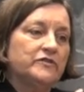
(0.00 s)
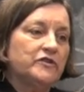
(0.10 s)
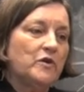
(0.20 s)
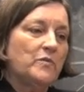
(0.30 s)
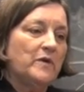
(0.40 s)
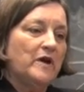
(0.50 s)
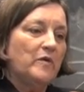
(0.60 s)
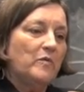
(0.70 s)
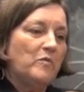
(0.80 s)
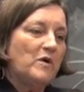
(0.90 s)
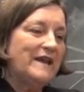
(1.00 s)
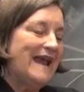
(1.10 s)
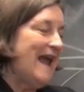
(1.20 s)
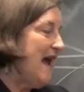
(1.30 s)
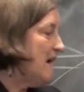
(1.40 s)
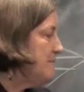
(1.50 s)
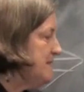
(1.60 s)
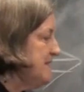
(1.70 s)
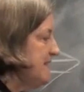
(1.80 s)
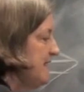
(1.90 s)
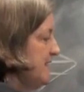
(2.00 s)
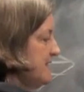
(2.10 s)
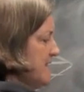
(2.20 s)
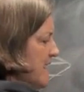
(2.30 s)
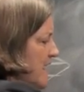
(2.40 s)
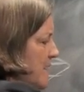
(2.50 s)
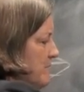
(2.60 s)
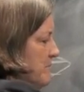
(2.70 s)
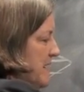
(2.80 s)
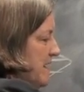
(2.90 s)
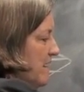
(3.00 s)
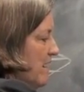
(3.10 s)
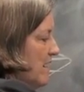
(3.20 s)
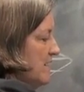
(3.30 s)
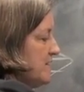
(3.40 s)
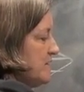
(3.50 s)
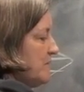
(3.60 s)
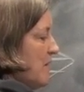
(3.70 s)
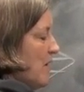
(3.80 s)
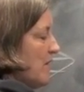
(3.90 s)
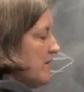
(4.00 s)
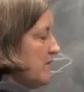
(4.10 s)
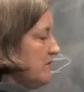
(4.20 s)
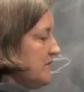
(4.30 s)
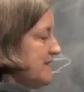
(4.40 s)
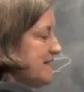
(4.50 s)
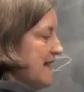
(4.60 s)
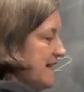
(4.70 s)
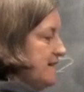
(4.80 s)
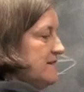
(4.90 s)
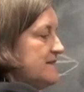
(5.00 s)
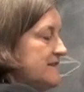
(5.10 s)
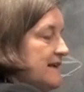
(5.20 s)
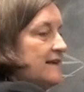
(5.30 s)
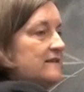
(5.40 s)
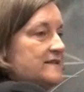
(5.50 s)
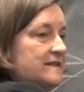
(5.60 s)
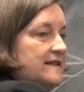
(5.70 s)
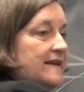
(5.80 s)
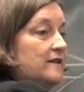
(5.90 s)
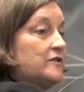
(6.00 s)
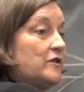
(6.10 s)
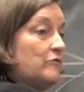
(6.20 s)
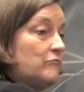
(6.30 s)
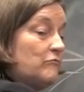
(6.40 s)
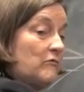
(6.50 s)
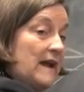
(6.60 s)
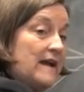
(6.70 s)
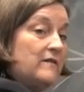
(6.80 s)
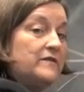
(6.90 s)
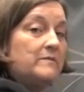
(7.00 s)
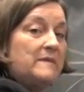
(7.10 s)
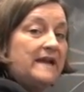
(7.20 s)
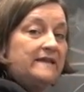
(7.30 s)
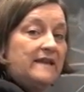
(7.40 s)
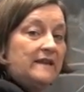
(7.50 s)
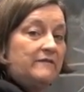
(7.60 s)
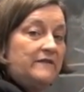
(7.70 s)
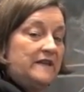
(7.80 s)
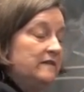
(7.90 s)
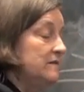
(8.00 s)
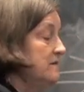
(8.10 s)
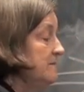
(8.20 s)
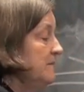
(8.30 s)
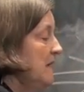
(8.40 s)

So what happens is because the particle cycles and cycles and cycles around the magnetic field,